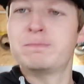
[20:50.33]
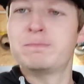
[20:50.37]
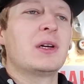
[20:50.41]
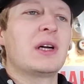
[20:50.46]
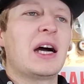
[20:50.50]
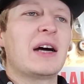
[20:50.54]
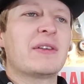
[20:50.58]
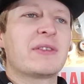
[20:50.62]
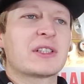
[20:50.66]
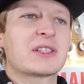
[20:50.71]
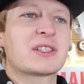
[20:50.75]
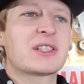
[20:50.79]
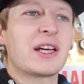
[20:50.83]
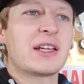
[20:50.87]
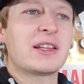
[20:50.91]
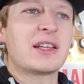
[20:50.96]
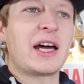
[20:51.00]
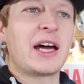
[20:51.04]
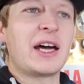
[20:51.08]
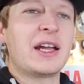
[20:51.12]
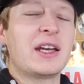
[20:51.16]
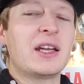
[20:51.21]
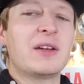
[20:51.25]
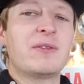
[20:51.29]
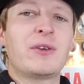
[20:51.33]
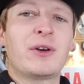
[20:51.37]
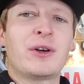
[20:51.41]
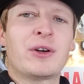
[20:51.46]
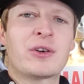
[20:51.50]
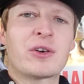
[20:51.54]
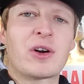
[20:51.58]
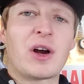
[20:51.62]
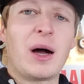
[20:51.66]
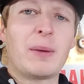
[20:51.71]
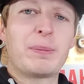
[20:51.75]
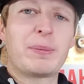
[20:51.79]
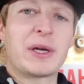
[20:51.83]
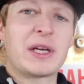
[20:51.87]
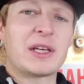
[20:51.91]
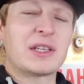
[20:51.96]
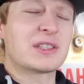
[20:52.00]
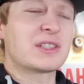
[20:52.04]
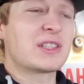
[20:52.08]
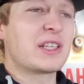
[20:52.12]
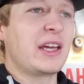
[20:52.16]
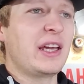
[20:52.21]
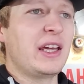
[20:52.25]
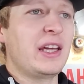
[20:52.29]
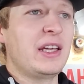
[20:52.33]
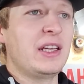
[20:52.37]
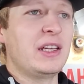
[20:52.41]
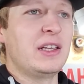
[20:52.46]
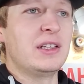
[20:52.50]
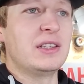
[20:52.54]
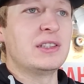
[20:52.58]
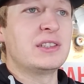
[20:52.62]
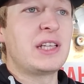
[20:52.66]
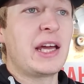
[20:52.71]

Having said that, if you're dropping, say,